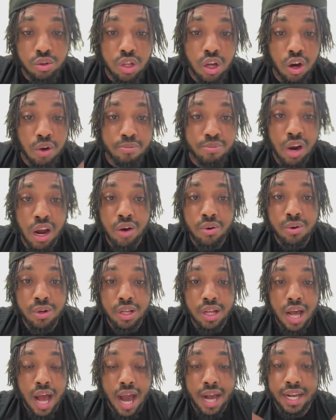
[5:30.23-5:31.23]
little
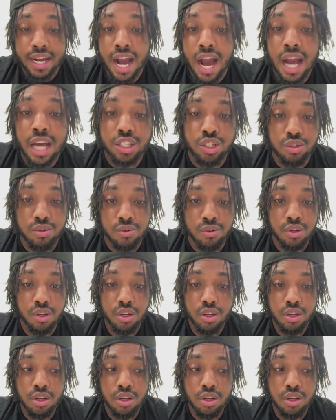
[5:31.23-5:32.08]
bro, I got you.